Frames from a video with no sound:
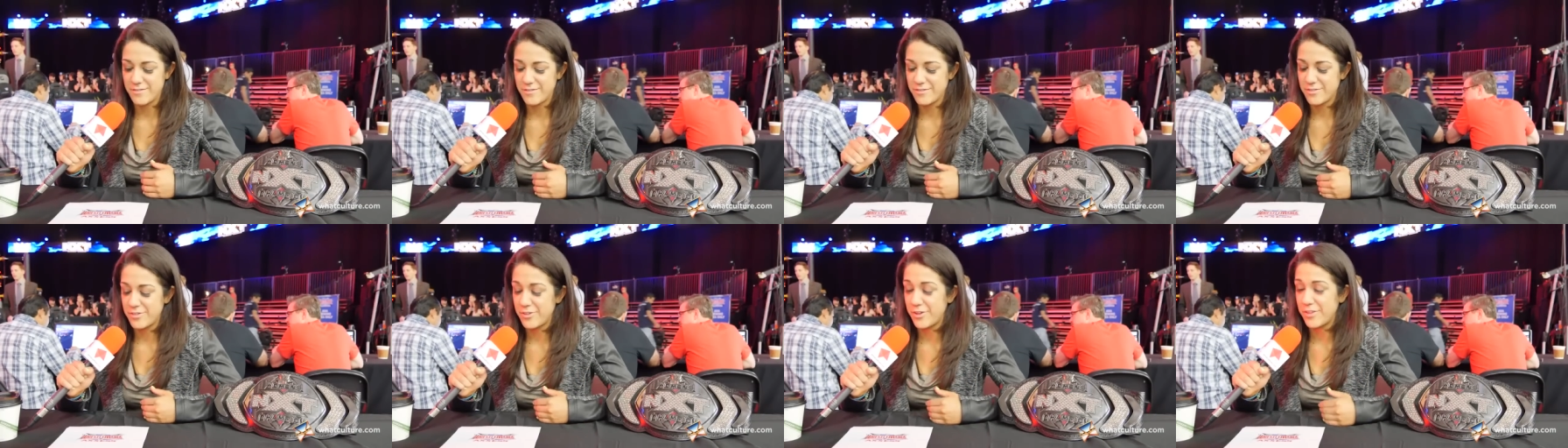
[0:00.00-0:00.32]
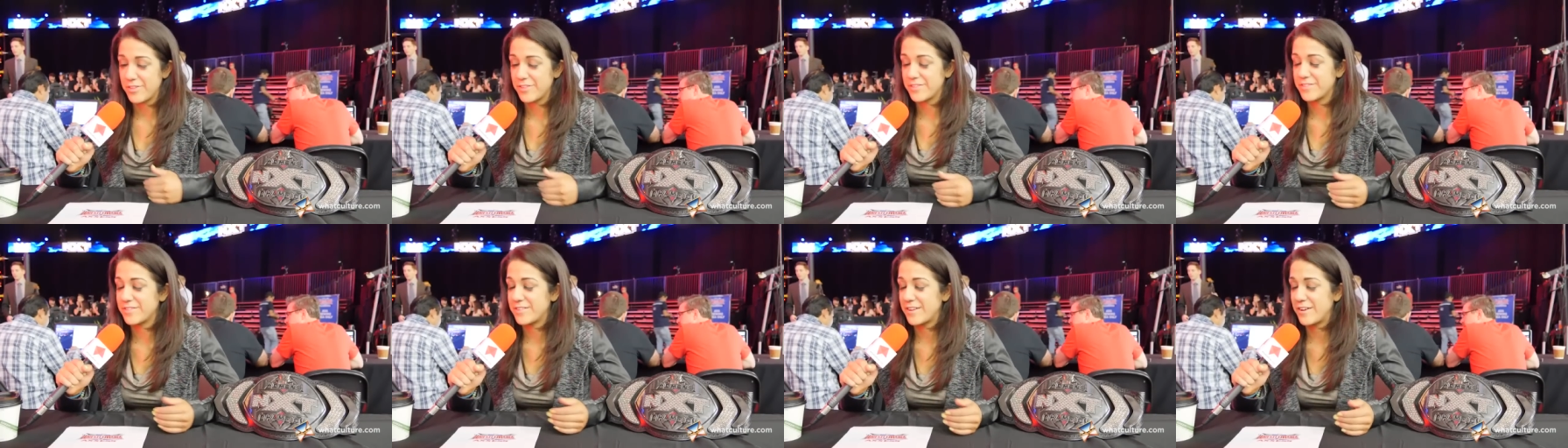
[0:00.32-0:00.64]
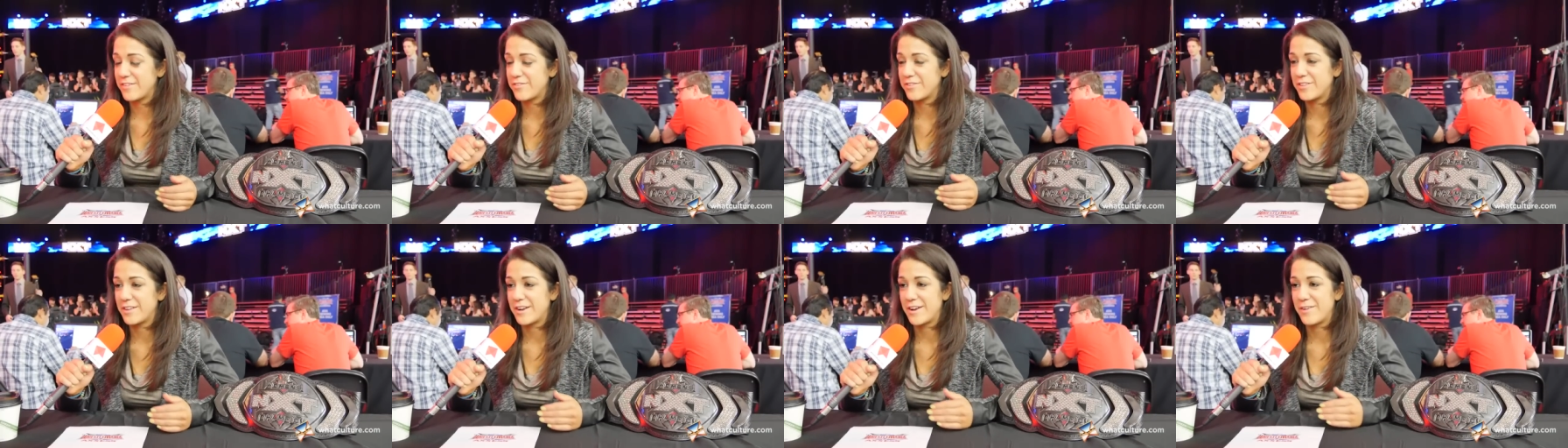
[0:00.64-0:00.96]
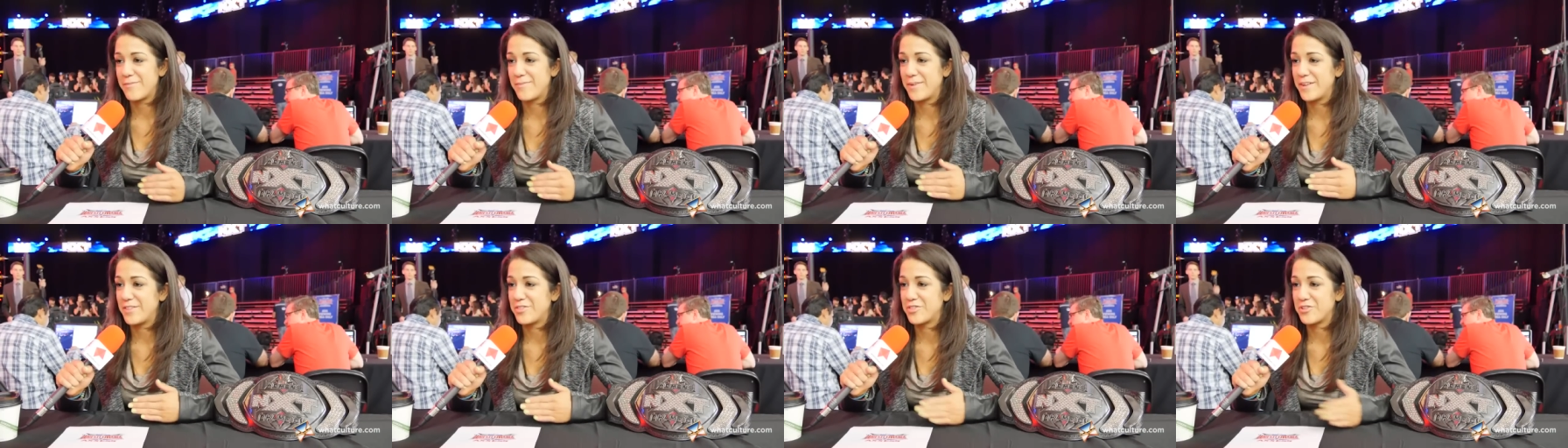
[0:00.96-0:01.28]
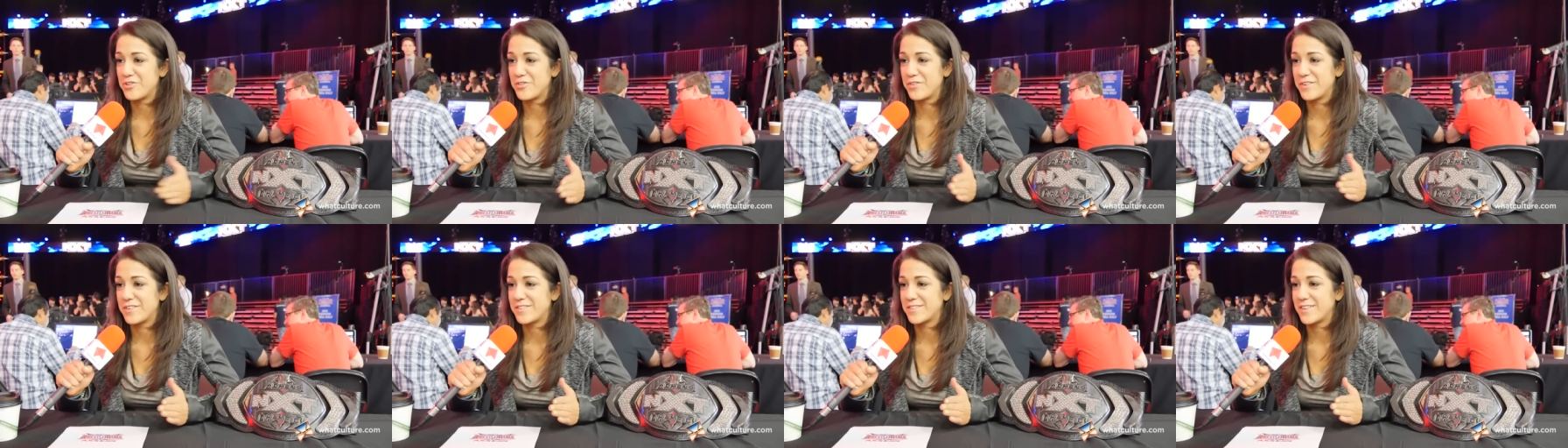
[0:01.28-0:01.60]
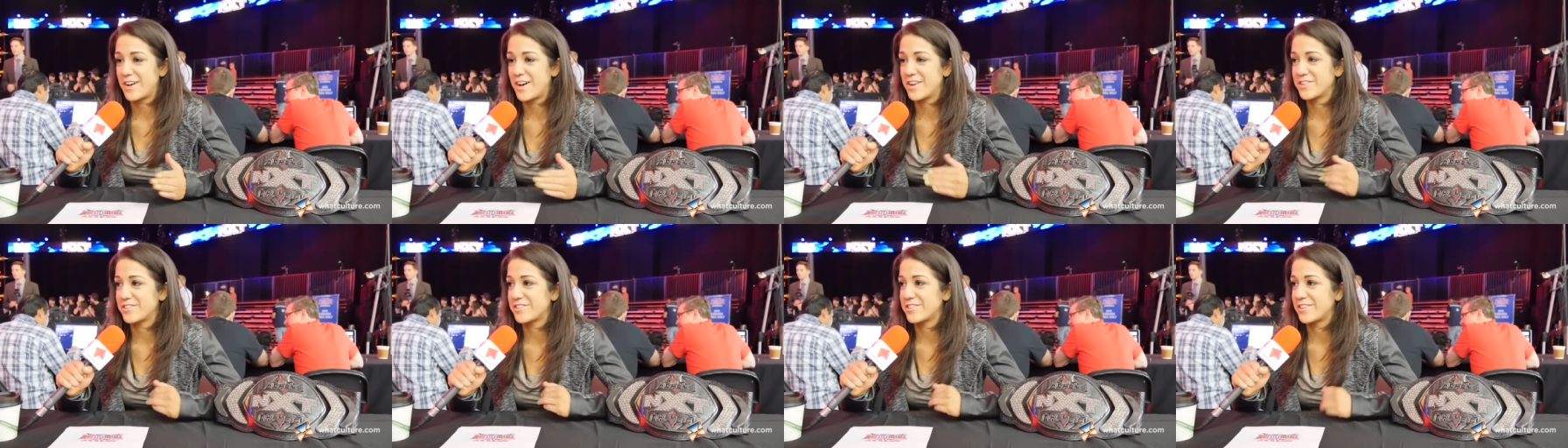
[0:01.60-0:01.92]
with all the stuff that I've been through with
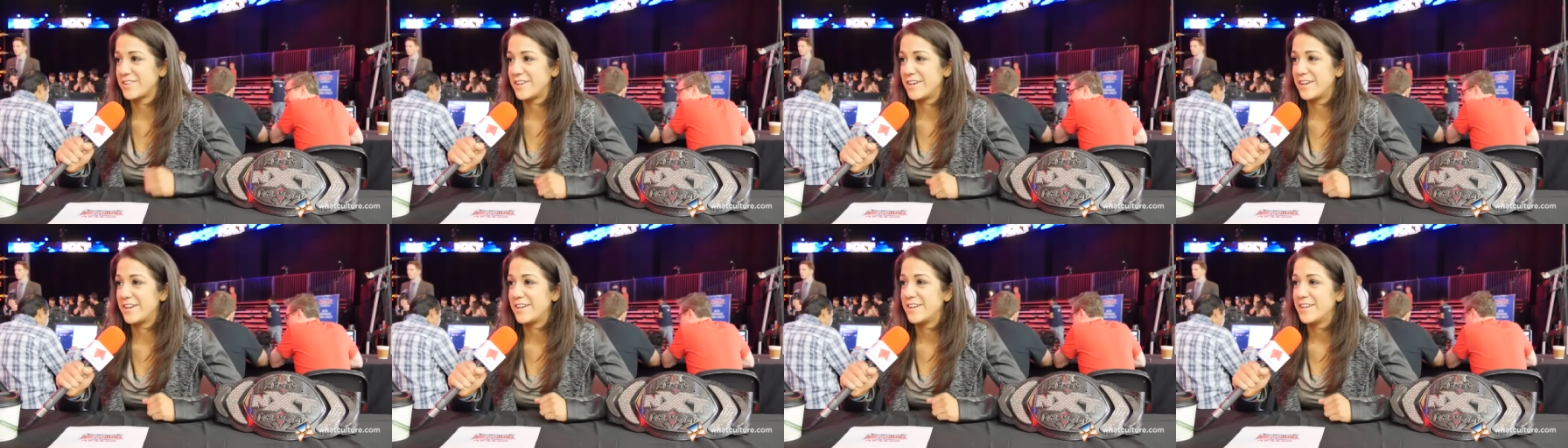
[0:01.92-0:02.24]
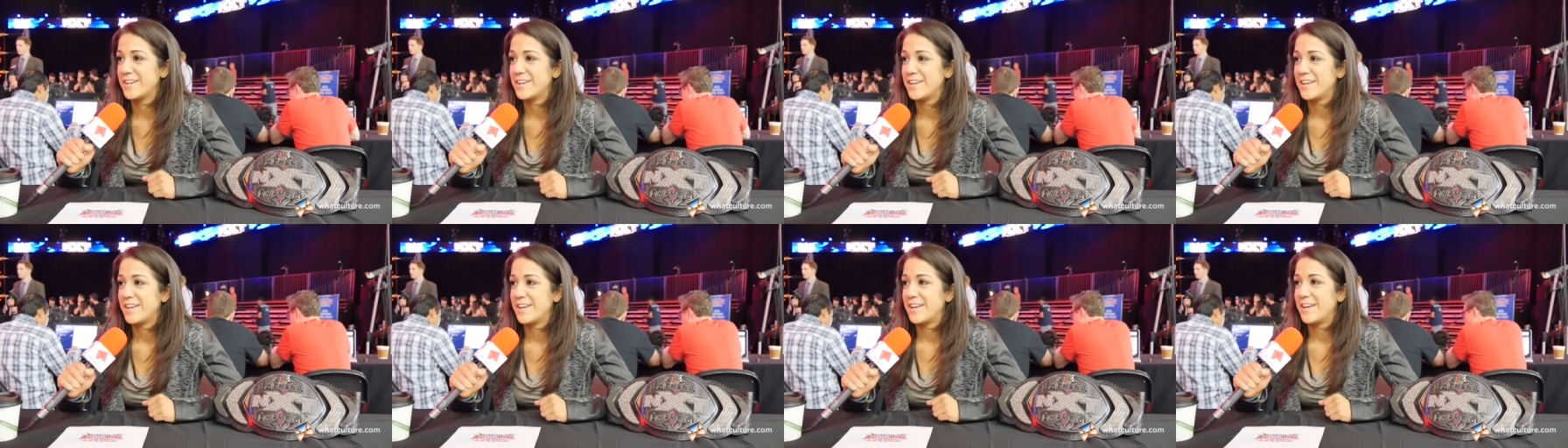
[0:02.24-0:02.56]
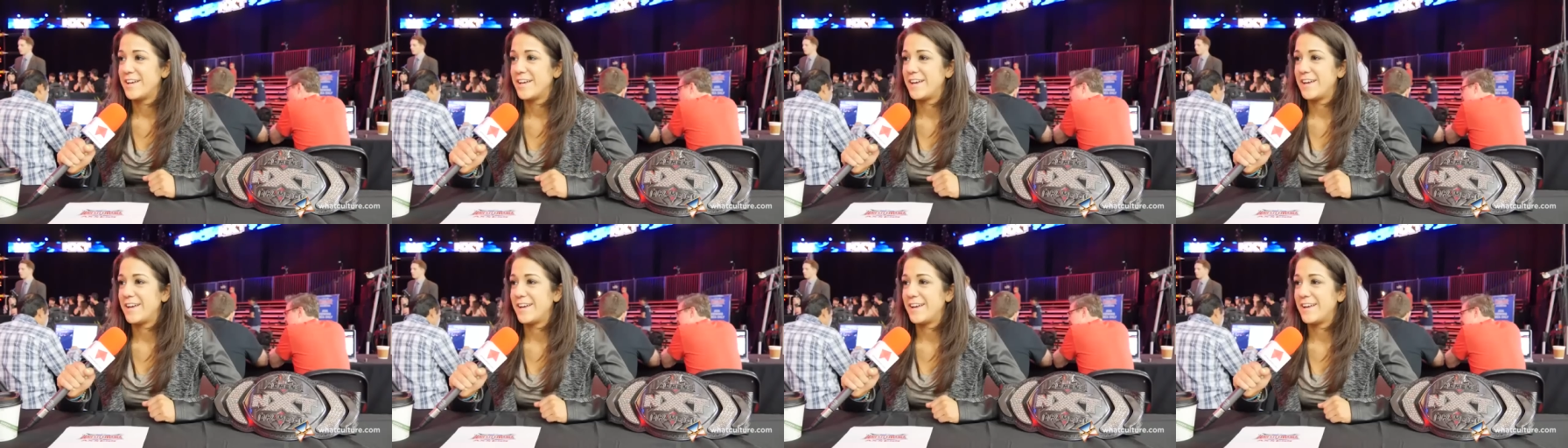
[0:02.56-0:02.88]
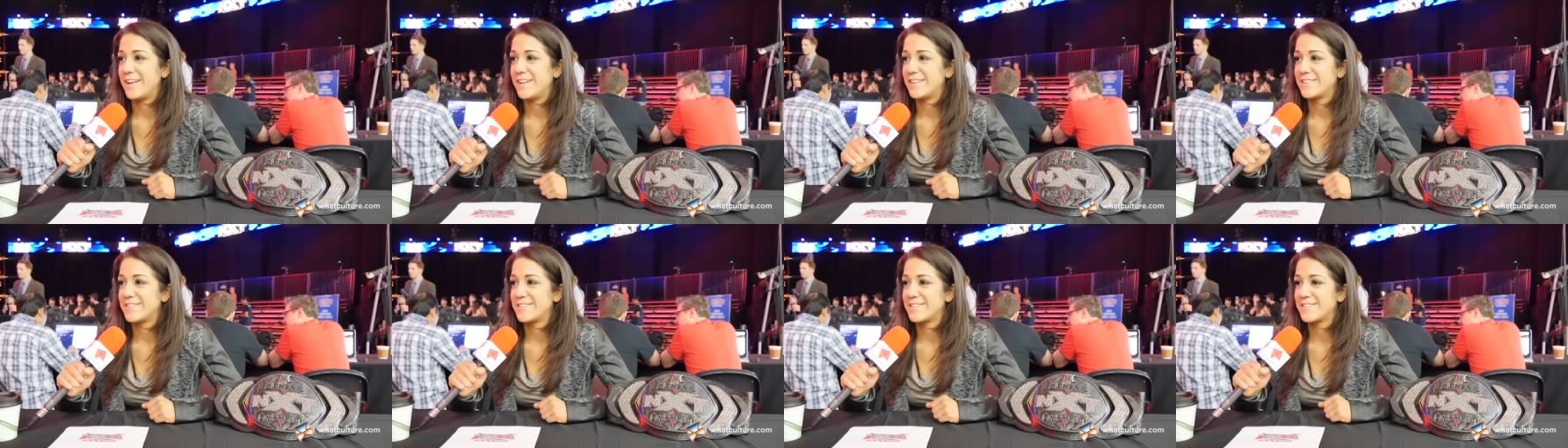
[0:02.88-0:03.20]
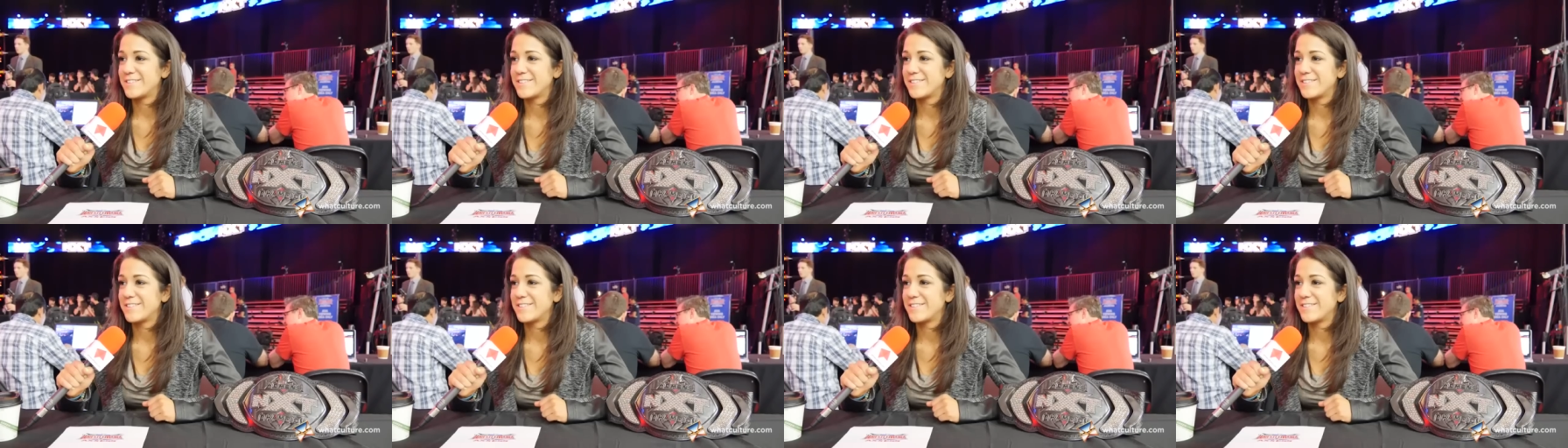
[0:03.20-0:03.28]
Sasha, it